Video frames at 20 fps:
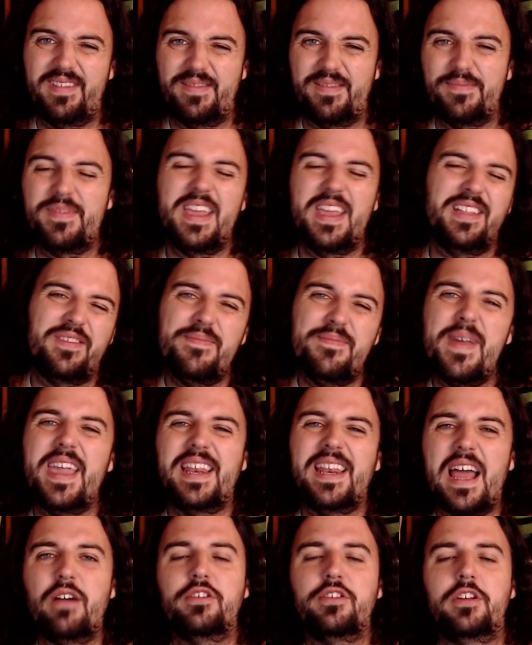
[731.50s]
it's made
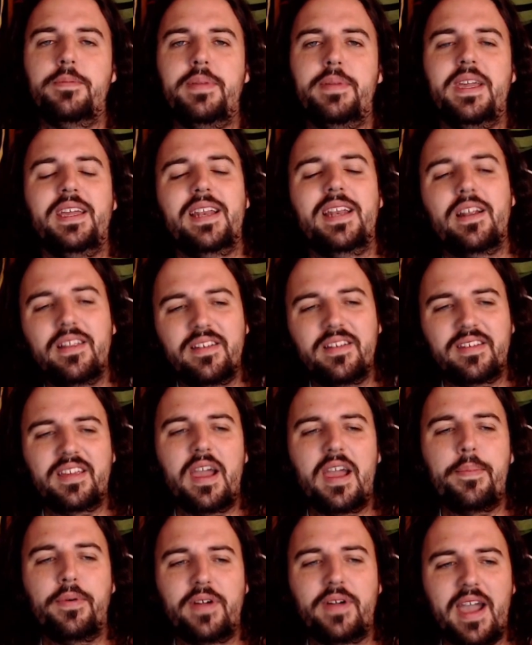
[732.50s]
out to be. Now, there's a
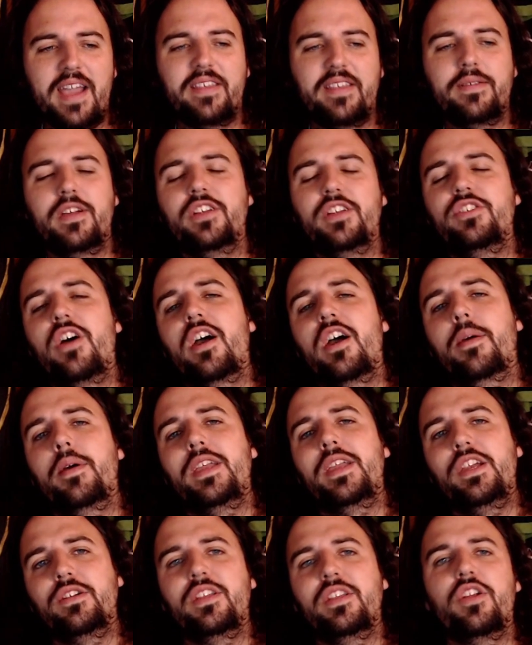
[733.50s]
couple guys I'm going to talk about
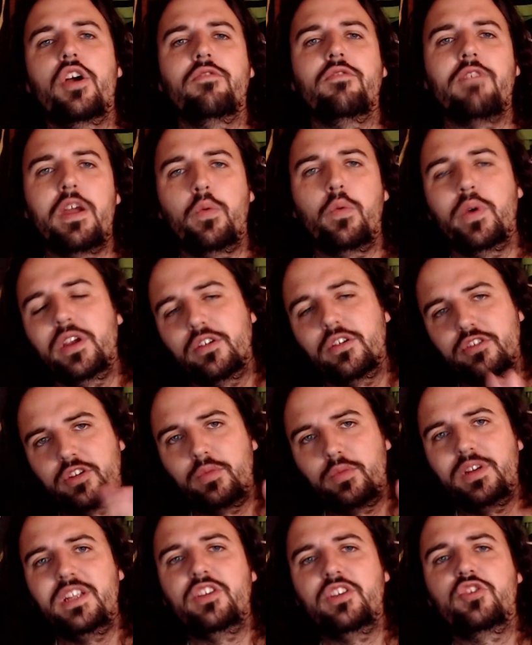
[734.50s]
here that are right wingers that we
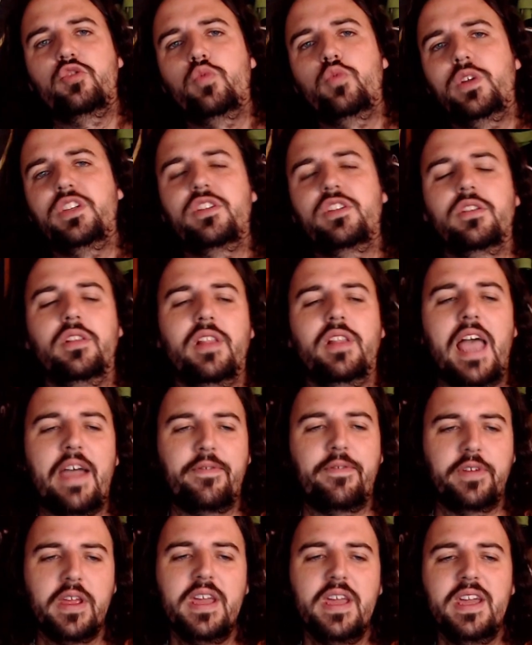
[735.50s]
need to switch to the
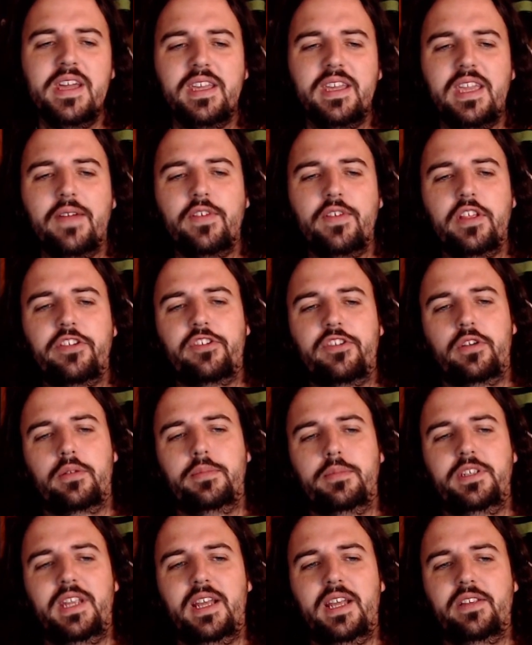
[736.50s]
left, given the
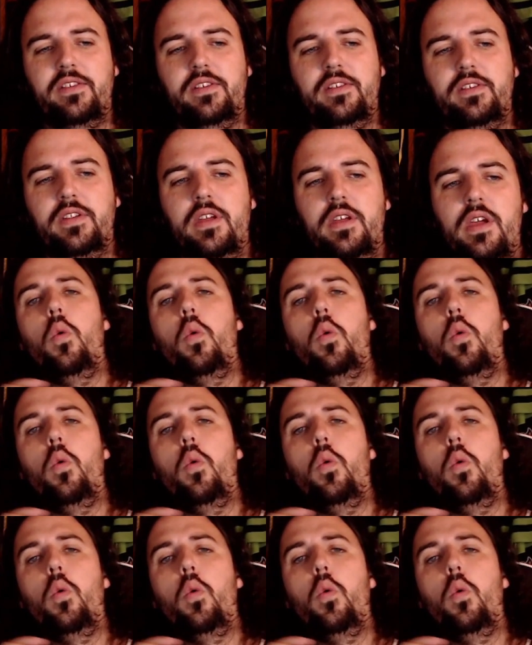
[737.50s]
circumstances.